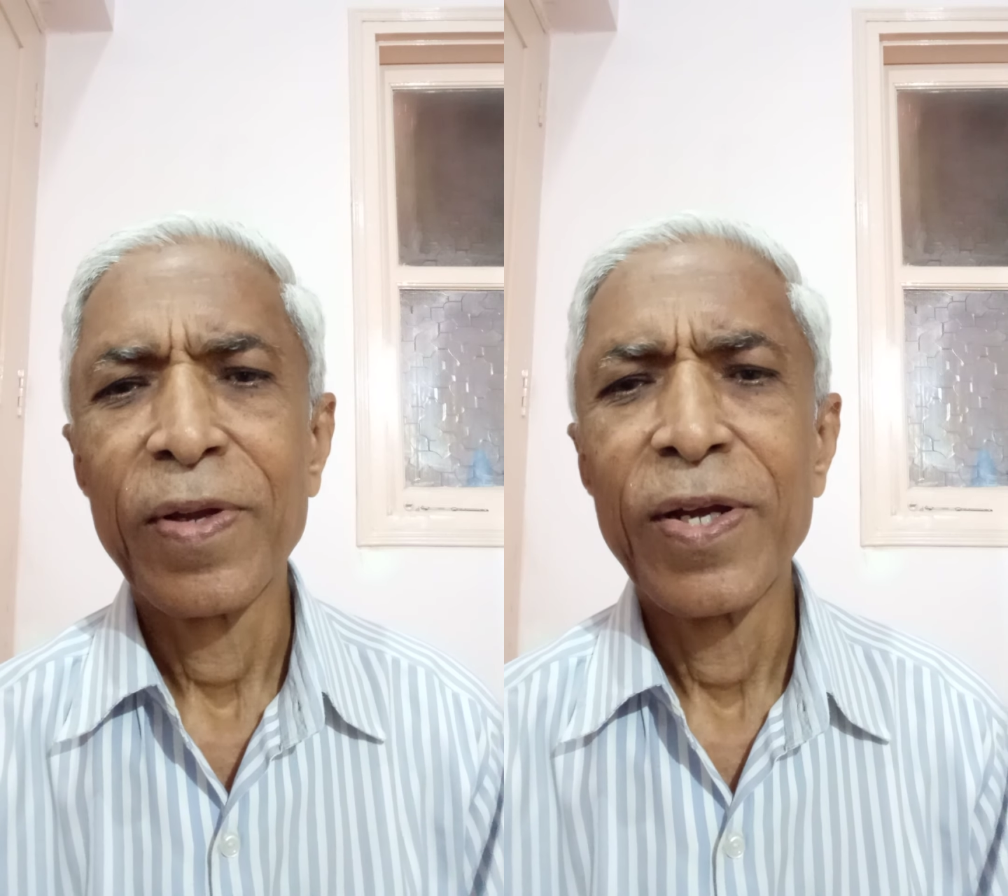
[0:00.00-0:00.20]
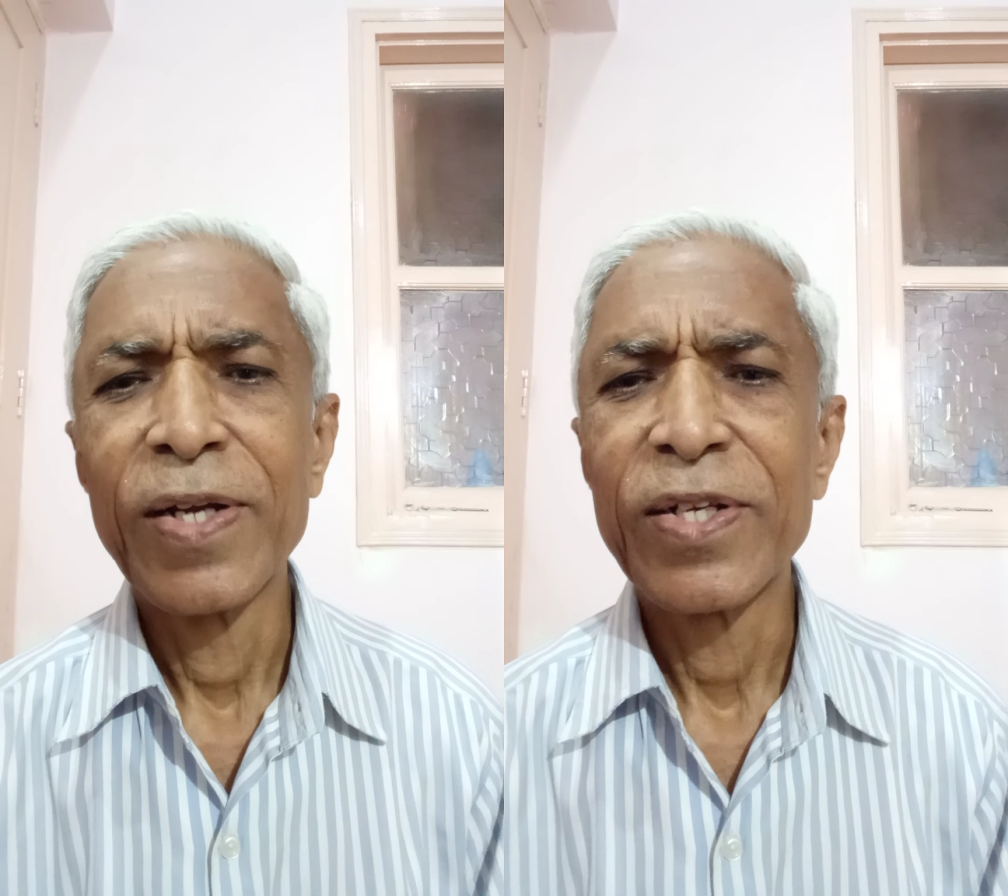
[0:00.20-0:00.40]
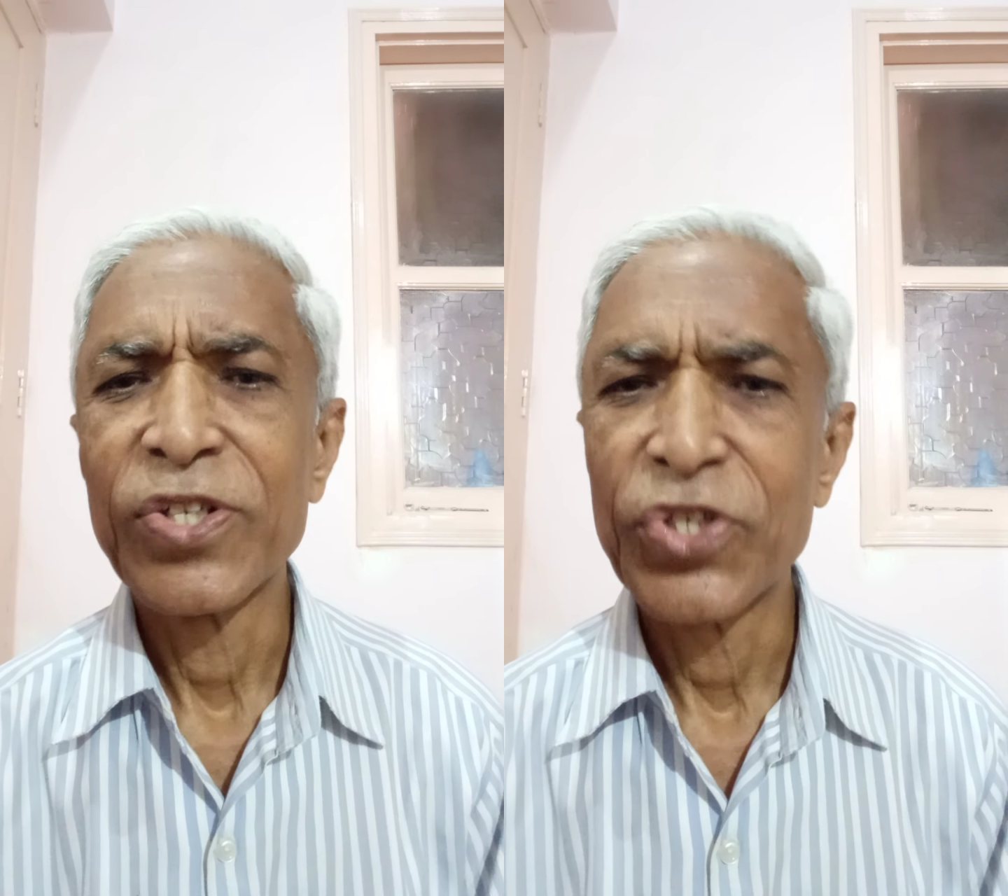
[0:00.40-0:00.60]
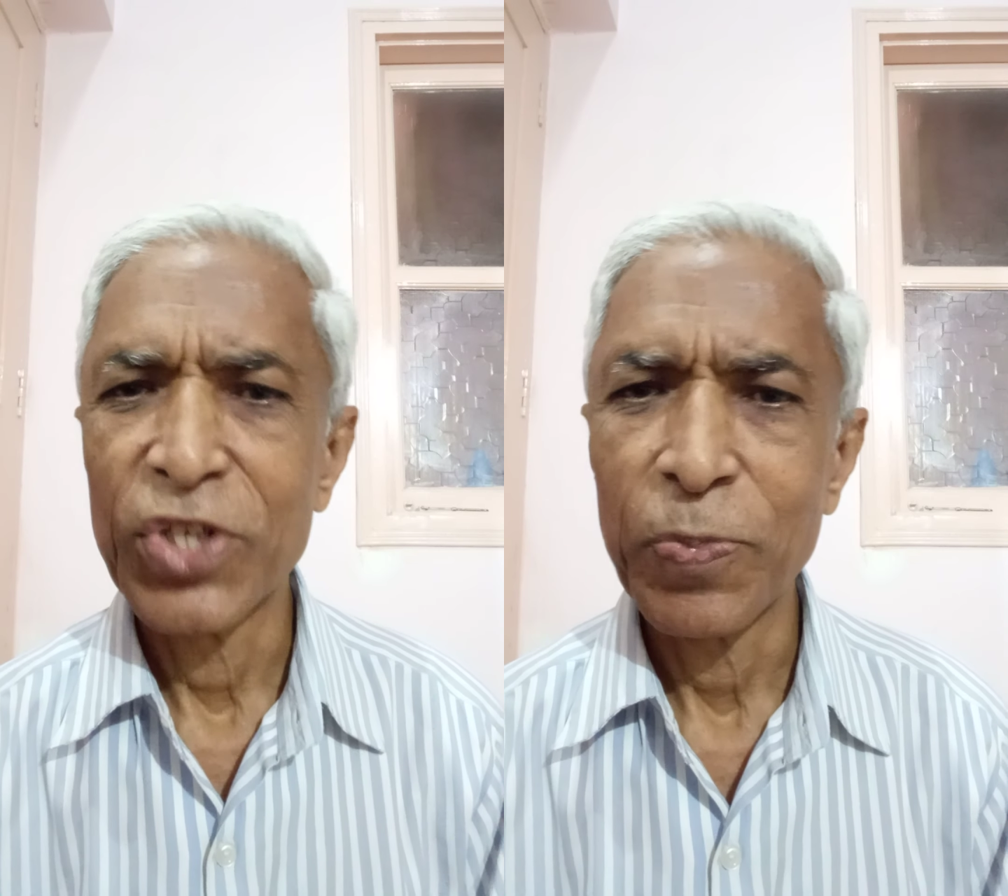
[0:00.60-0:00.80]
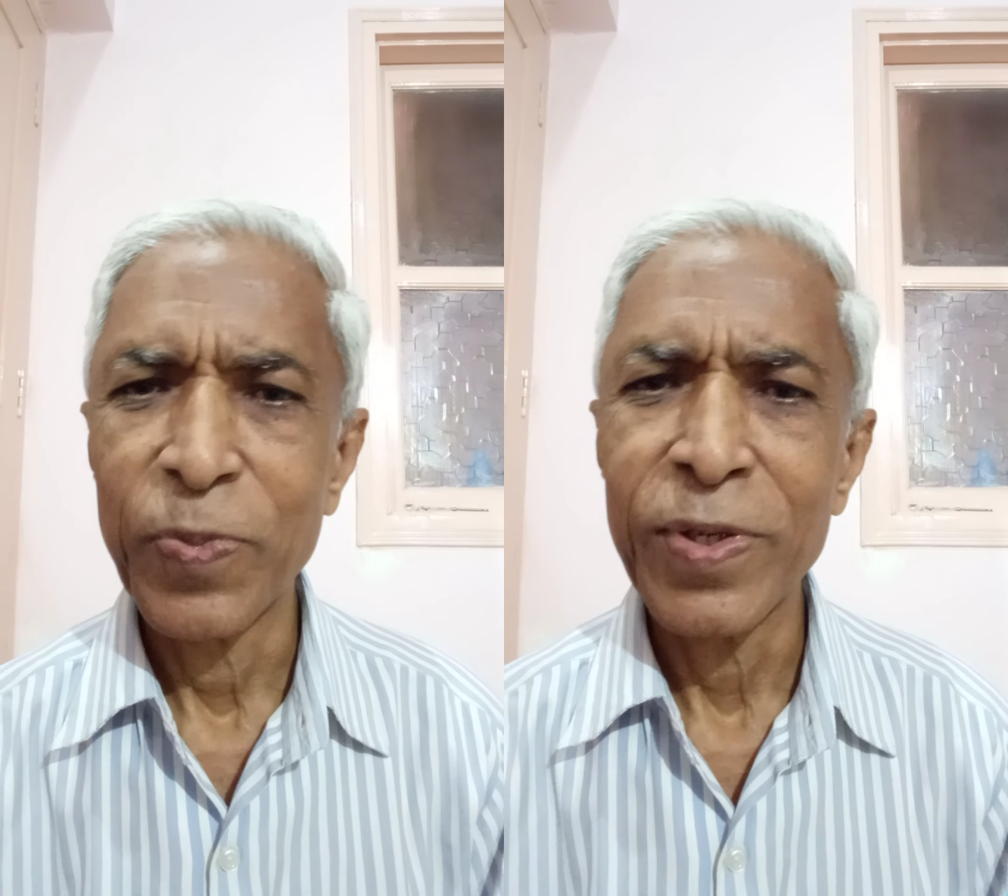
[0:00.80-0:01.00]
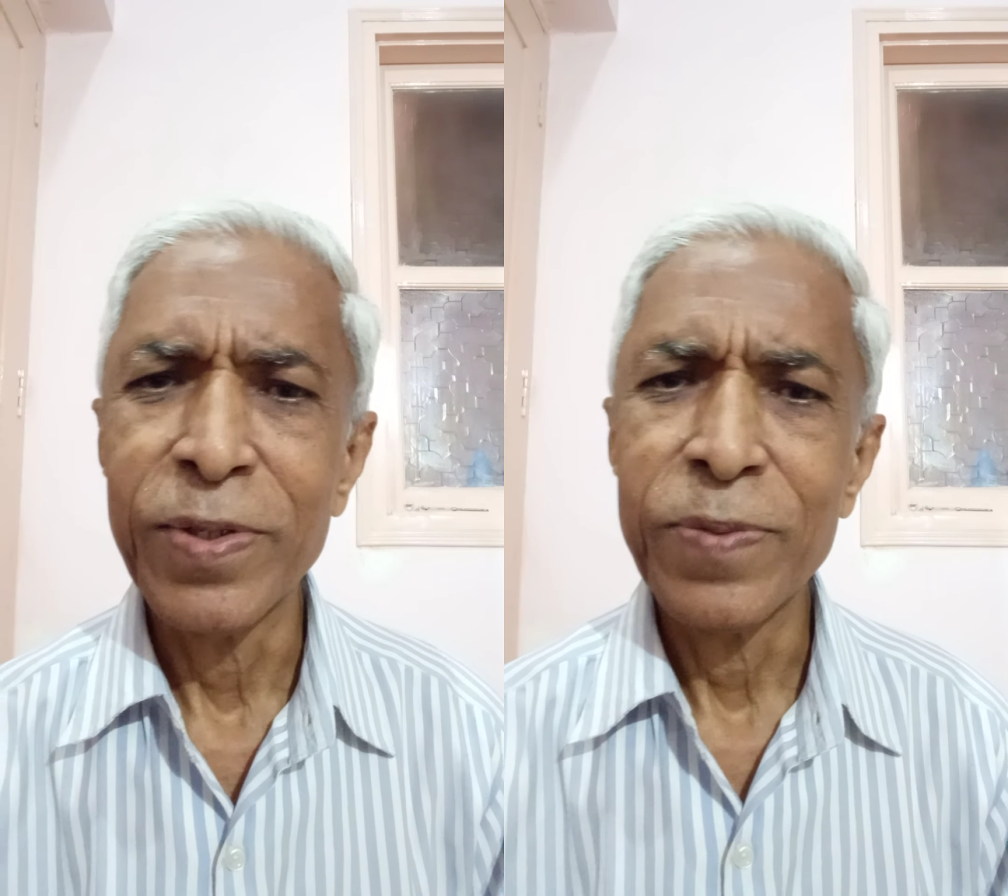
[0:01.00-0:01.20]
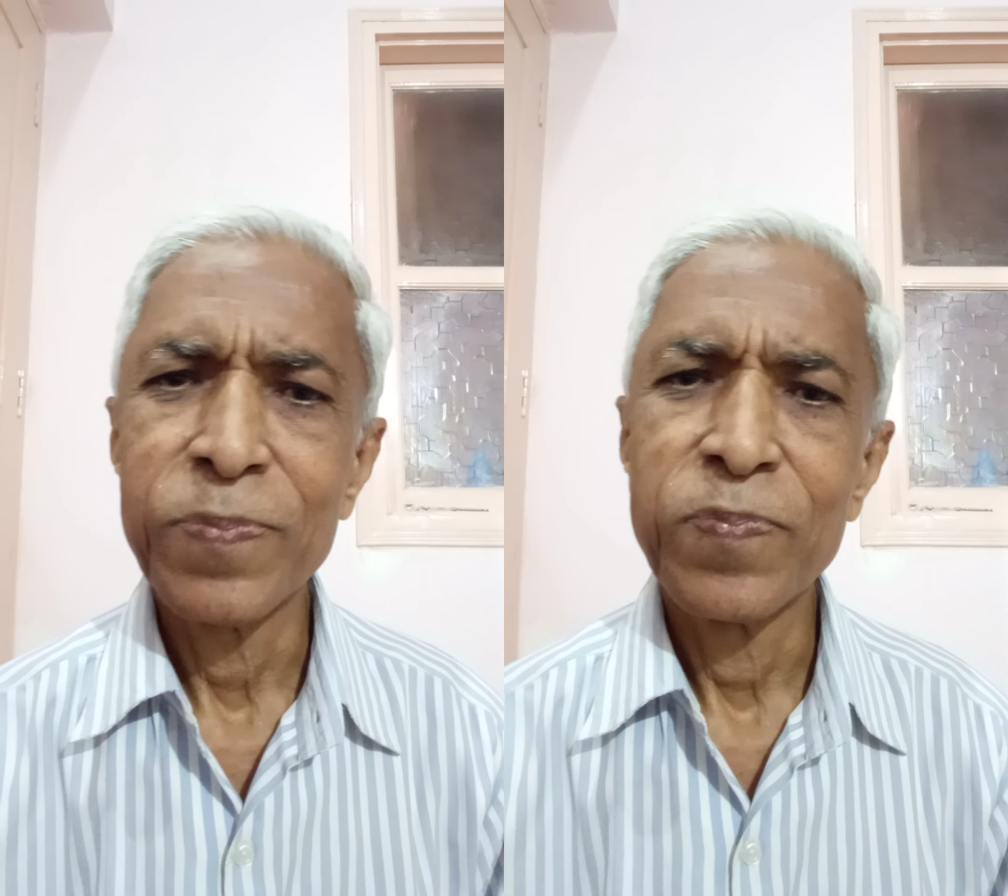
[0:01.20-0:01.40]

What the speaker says: It is cheaper,